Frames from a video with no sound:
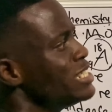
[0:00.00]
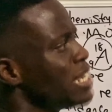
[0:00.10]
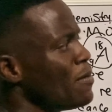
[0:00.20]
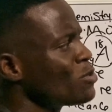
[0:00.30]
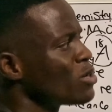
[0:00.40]

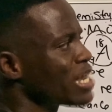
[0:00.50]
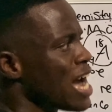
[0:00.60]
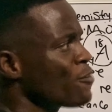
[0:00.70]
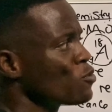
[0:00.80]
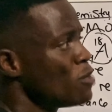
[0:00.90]
That means what? I
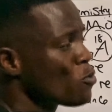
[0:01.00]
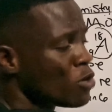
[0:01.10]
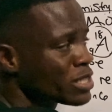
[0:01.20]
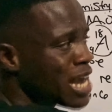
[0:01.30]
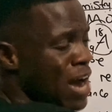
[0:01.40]
have to make
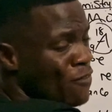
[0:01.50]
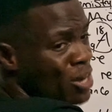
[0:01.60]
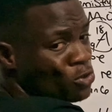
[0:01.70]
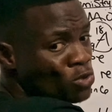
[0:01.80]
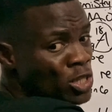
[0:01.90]
what?
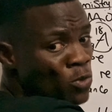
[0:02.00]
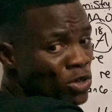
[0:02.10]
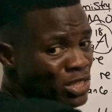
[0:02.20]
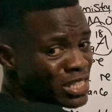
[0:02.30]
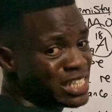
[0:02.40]
Alpha 2 the what?